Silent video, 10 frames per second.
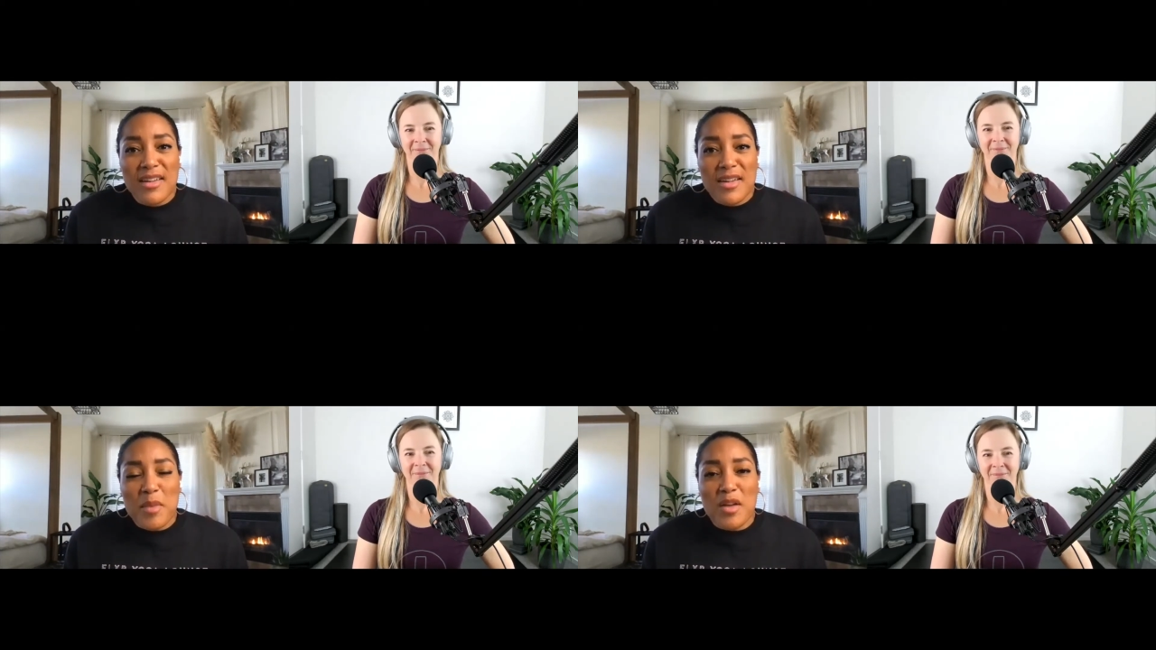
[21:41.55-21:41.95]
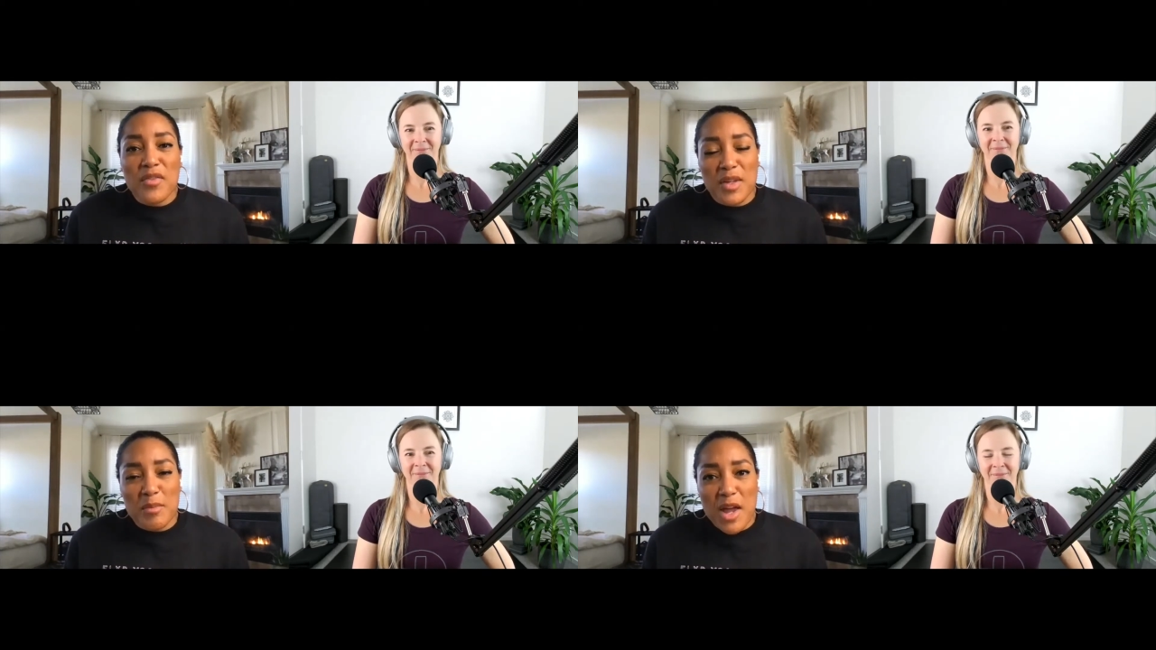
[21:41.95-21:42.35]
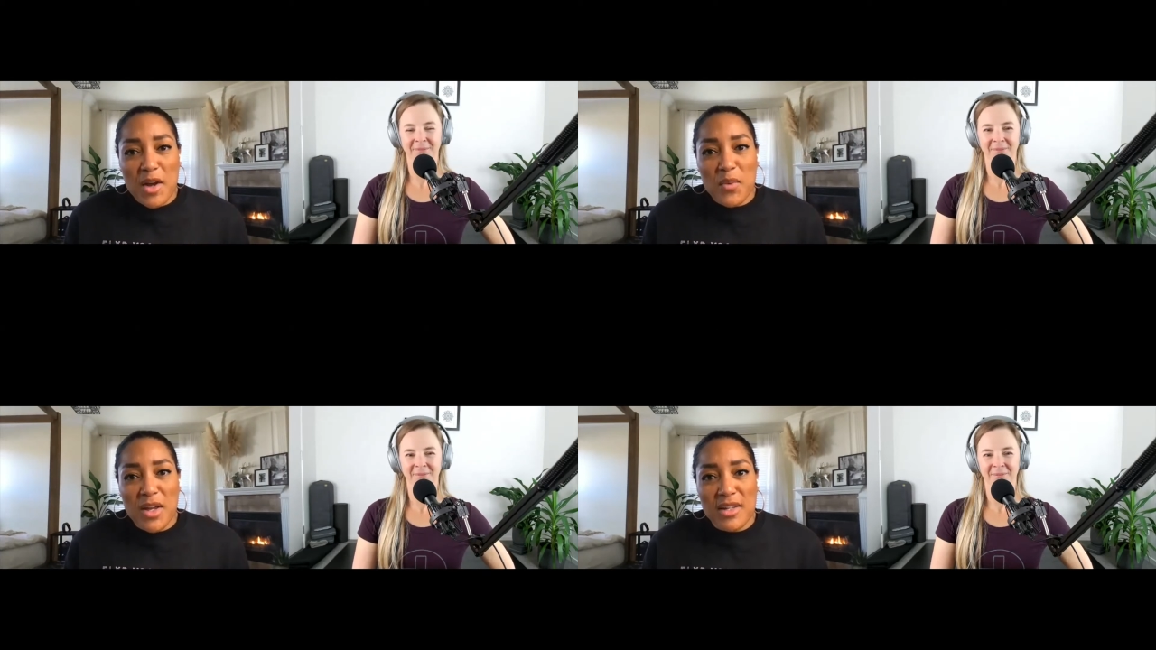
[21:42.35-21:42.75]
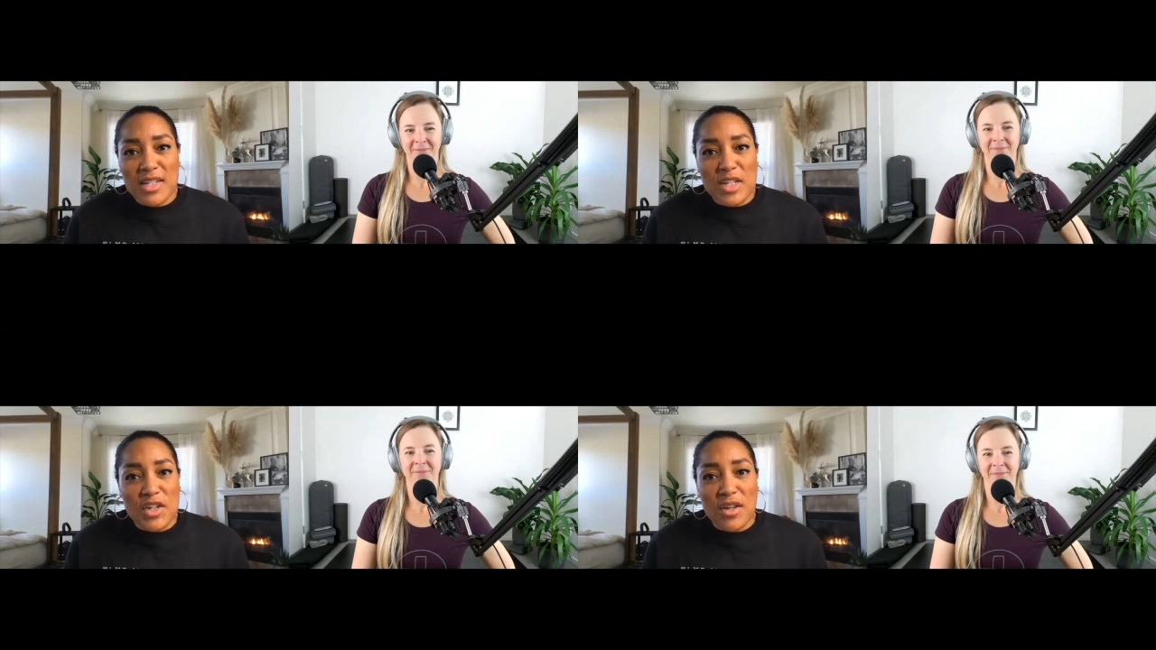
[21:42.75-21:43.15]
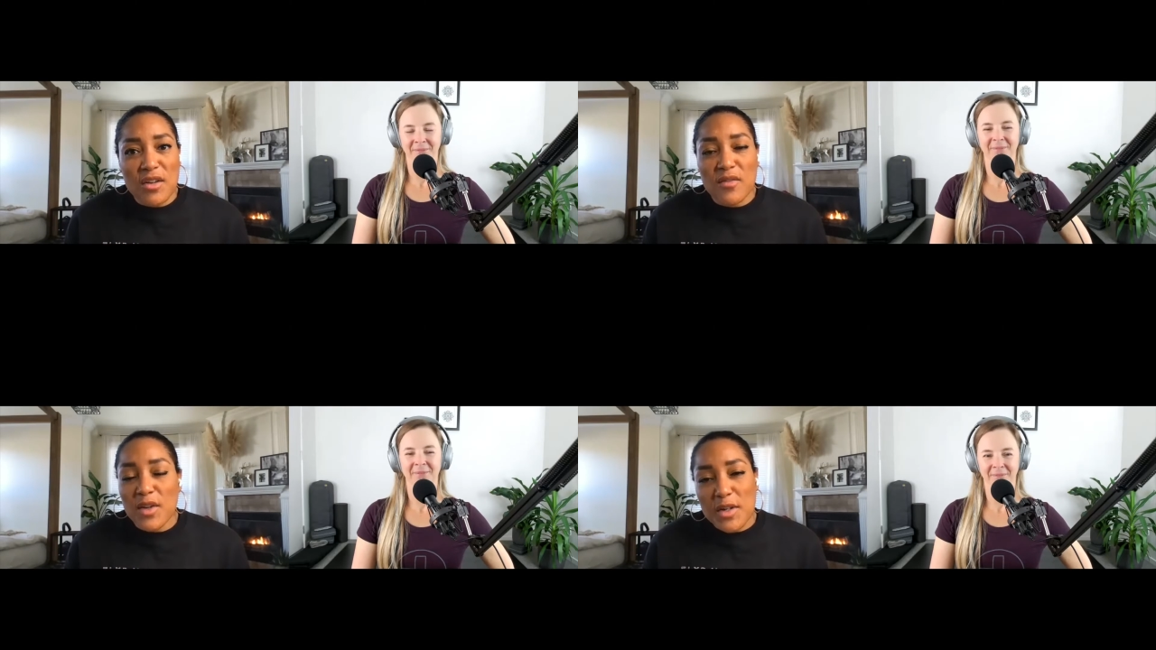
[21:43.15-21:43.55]
Speaker 1: my feet back wet teaching at a
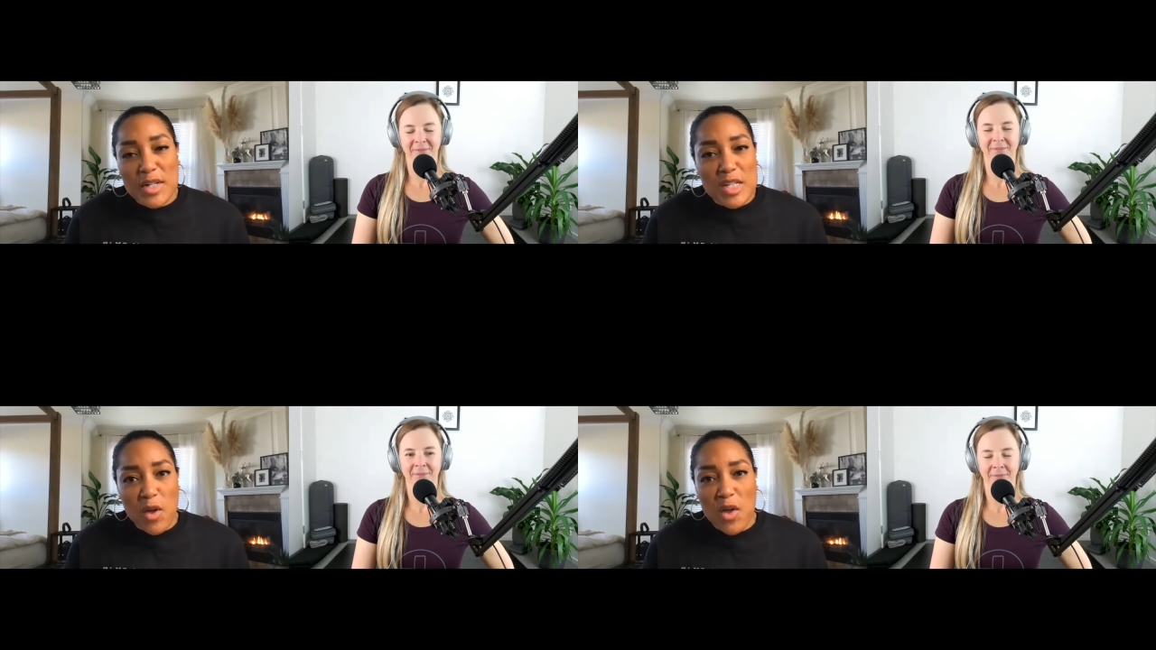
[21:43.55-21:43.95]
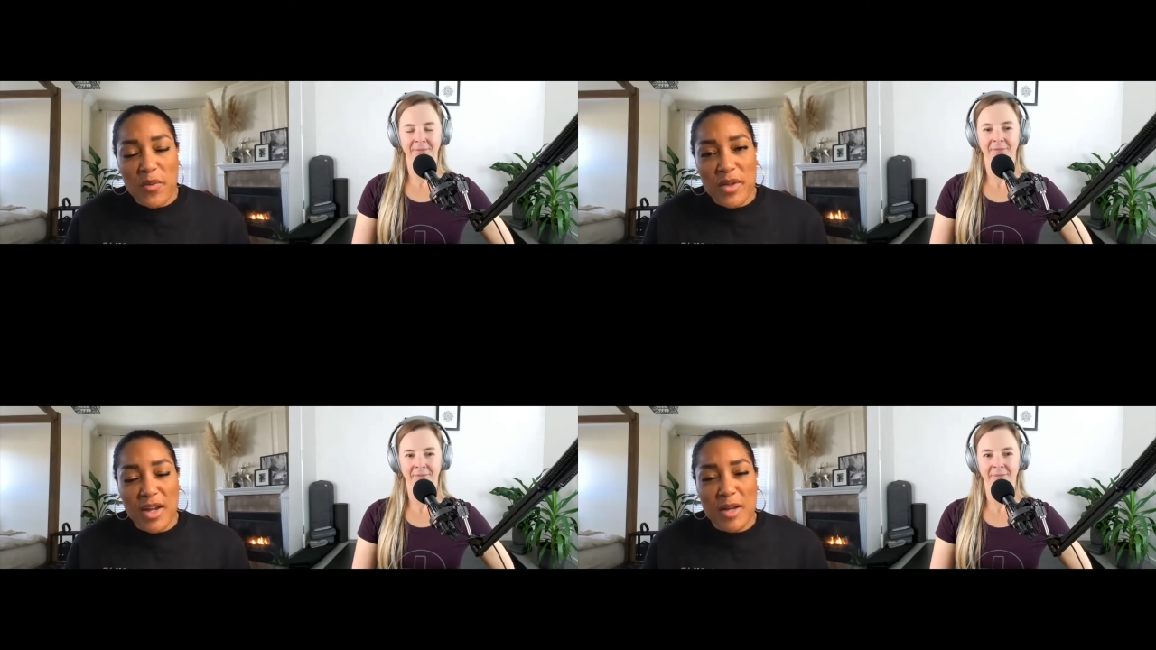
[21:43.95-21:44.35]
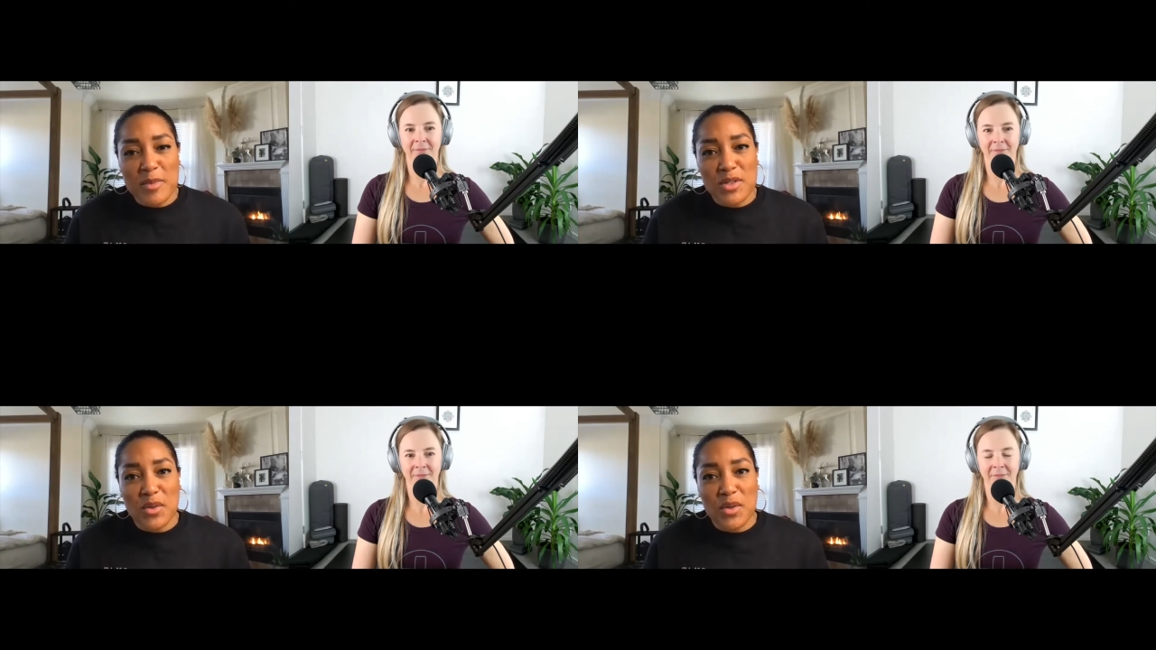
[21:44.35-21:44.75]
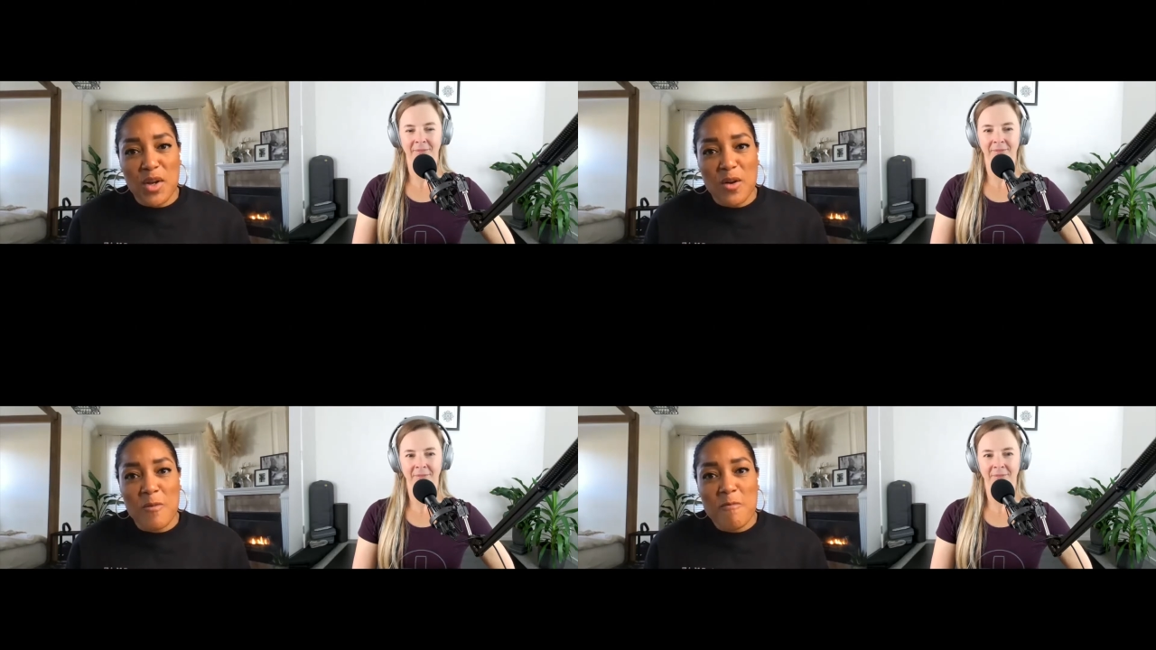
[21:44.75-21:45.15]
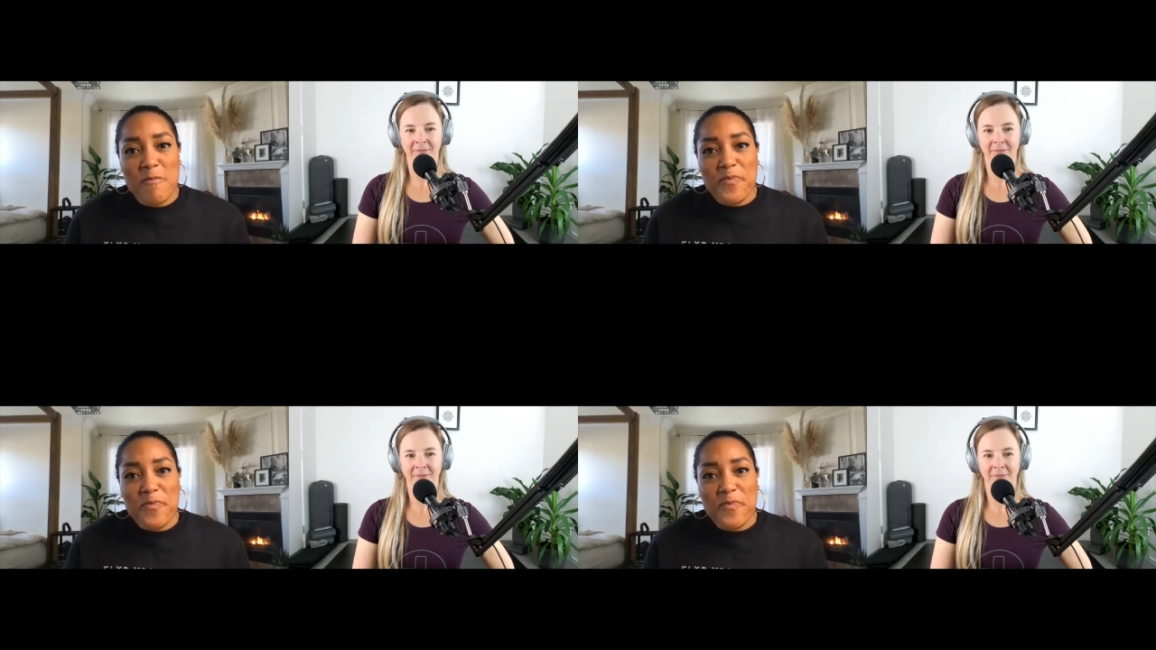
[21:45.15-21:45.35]
very small, um, studio,